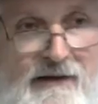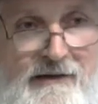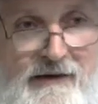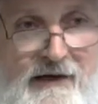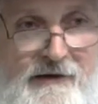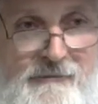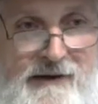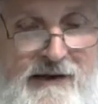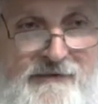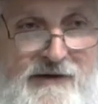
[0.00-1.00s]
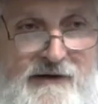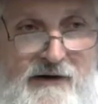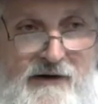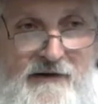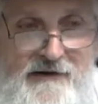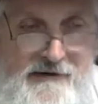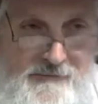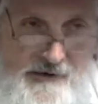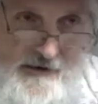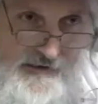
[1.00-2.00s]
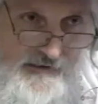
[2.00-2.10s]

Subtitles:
Now I know many of you are going to be